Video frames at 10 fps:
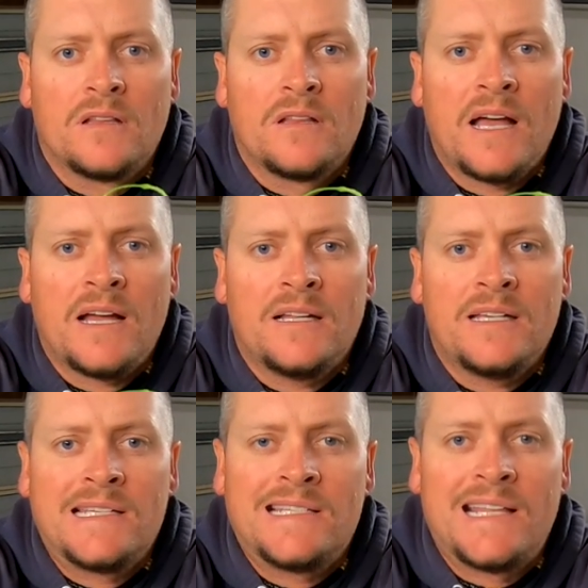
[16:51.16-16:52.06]
that
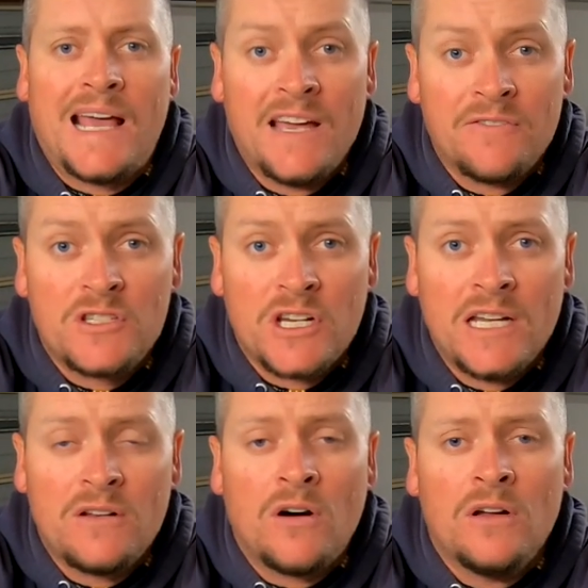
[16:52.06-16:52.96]
is the
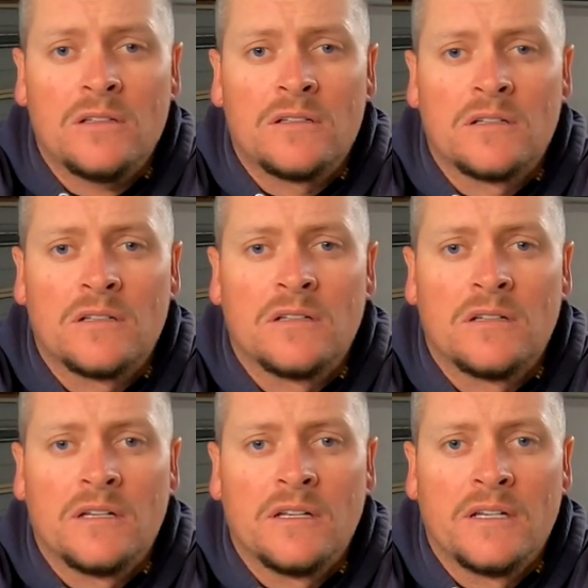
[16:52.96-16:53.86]
FG knot
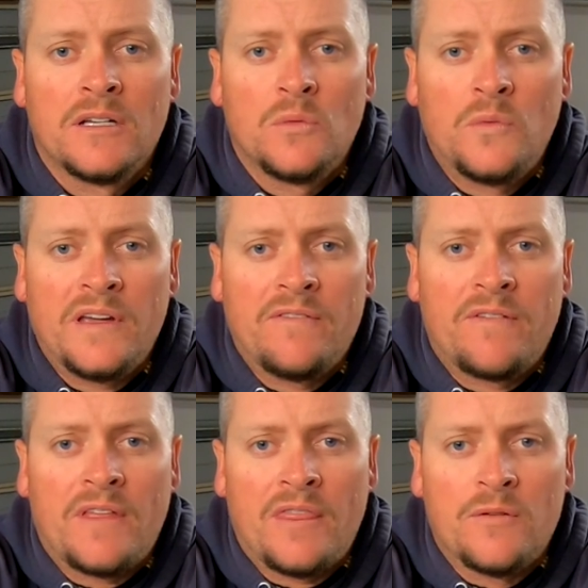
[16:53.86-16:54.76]

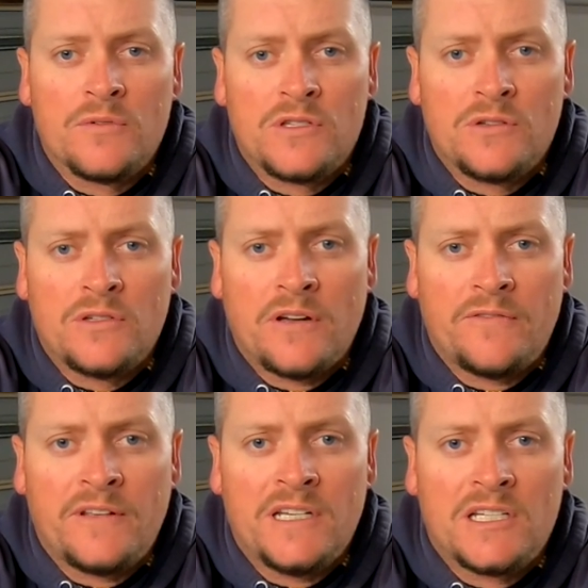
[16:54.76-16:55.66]
with the Rizzuto
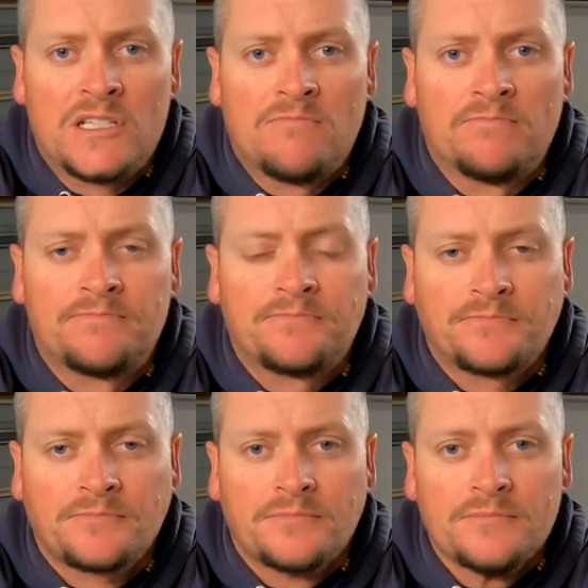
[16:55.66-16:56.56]
finish.
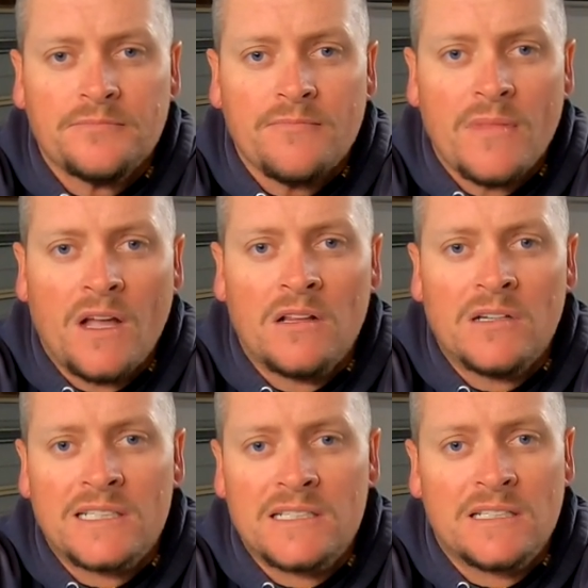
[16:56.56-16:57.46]
I
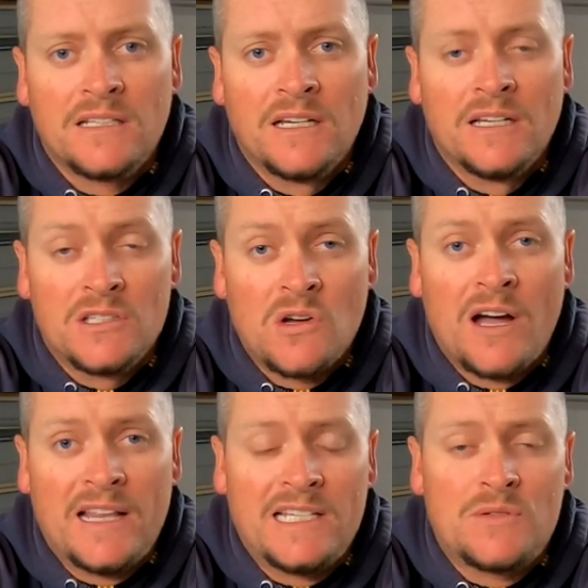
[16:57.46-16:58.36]
like to
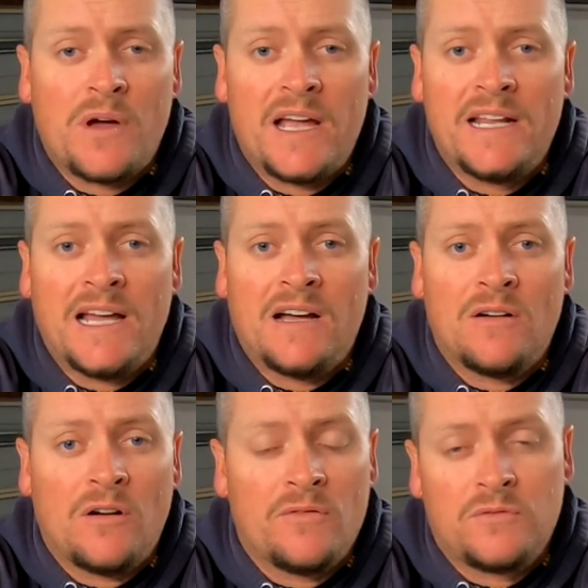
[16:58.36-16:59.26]
tie it this way
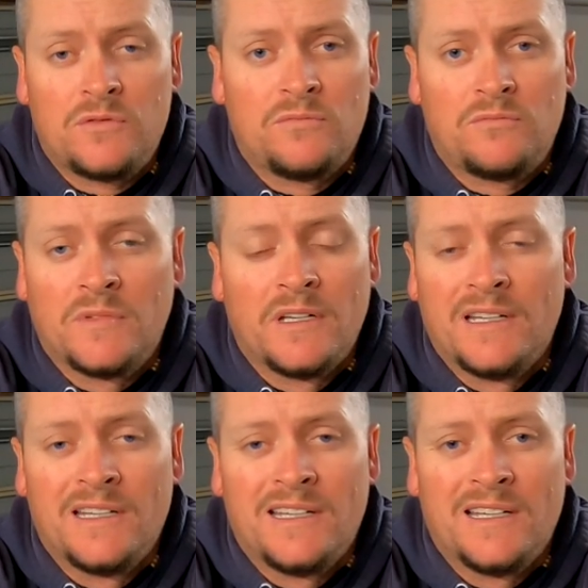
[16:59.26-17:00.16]
now.
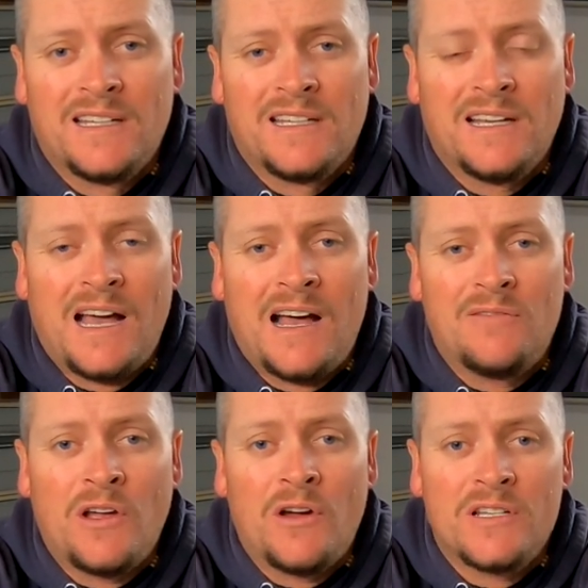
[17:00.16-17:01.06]

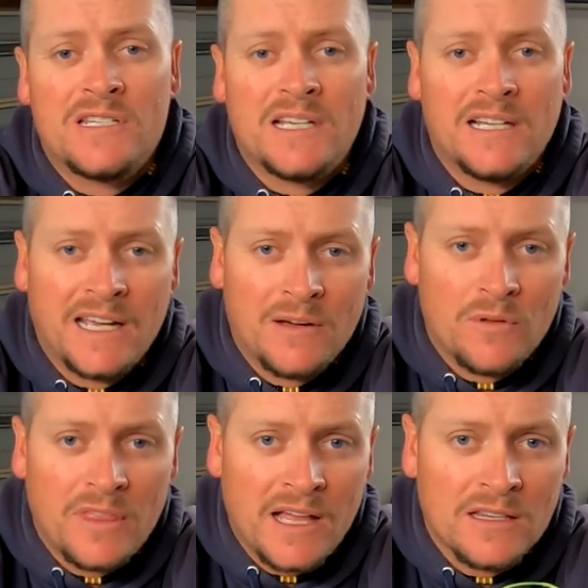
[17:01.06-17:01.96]
I've noticed that, yeah,
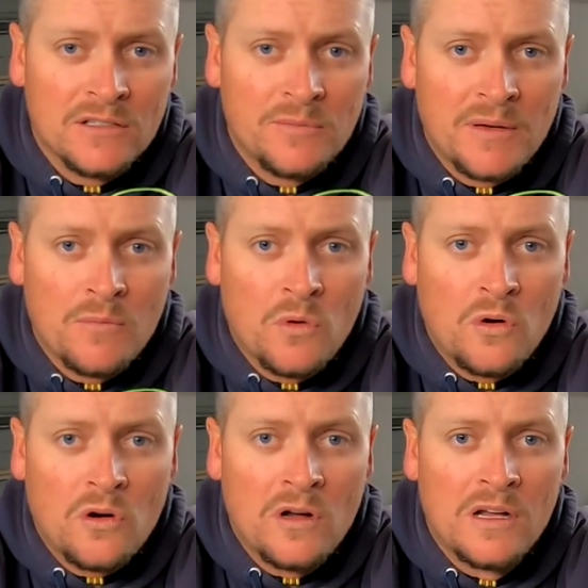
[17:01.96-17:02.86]
with that little bit
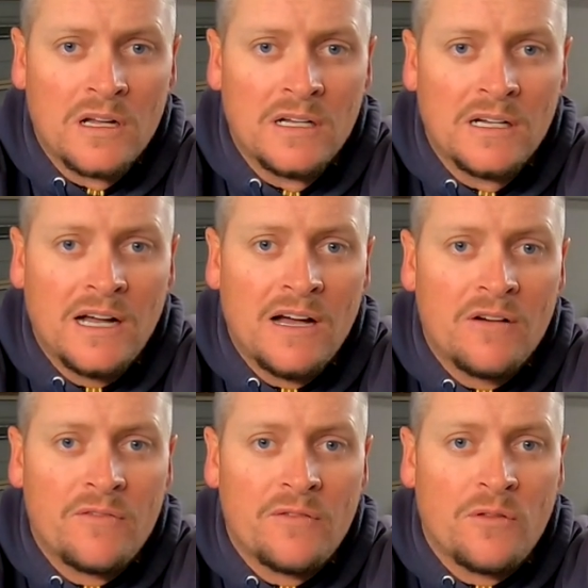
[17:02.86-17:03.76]
more
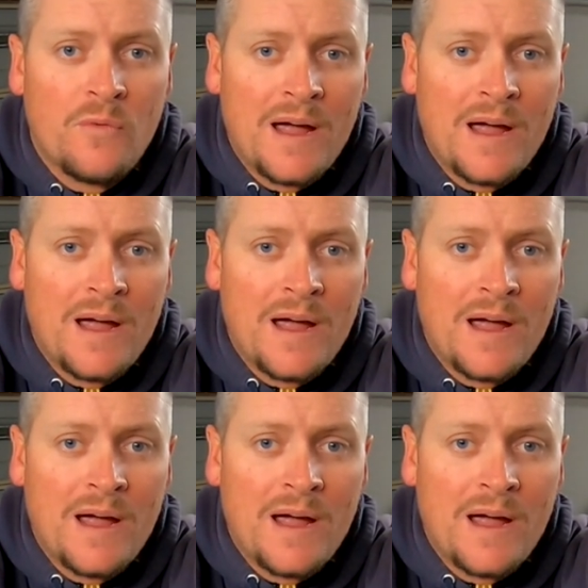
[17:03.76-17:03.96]
of the